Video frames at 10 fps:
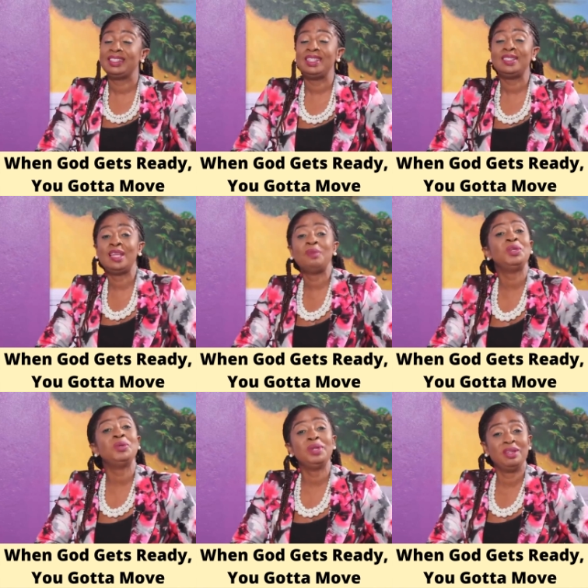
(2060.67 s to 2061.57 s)
She's
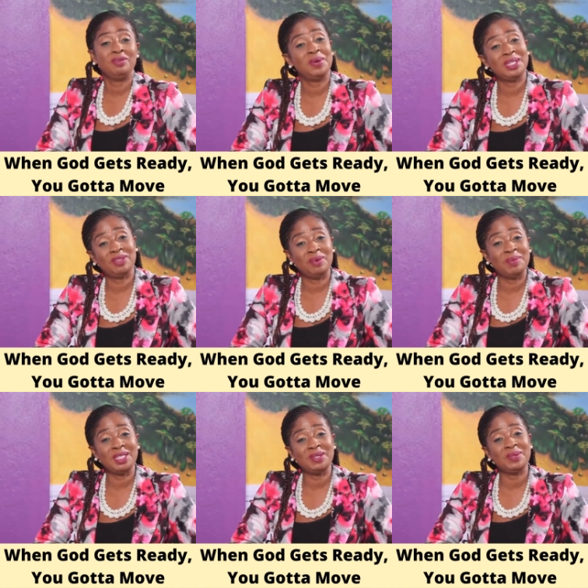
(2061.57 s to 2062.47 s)
debuting, for want of a
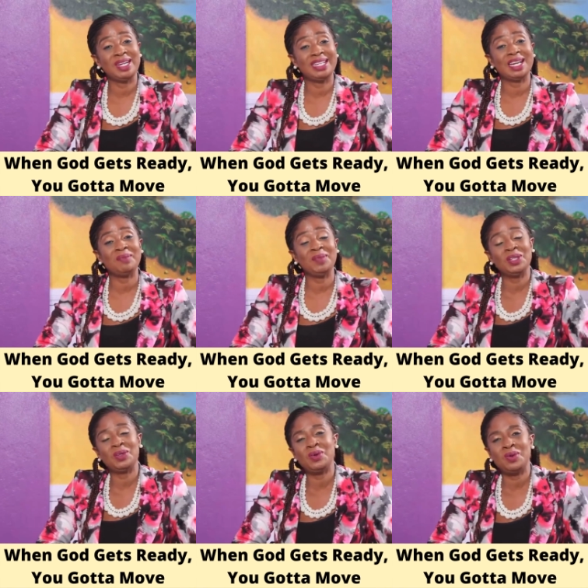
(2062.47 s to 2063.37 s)
better word,
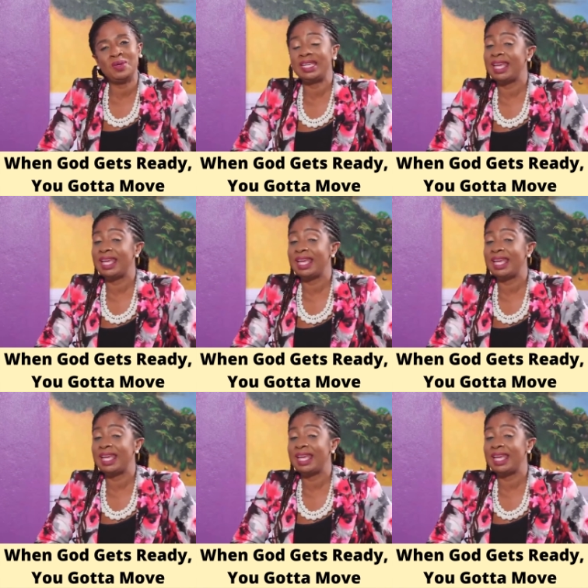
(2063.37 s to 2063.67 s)
Camille Coke.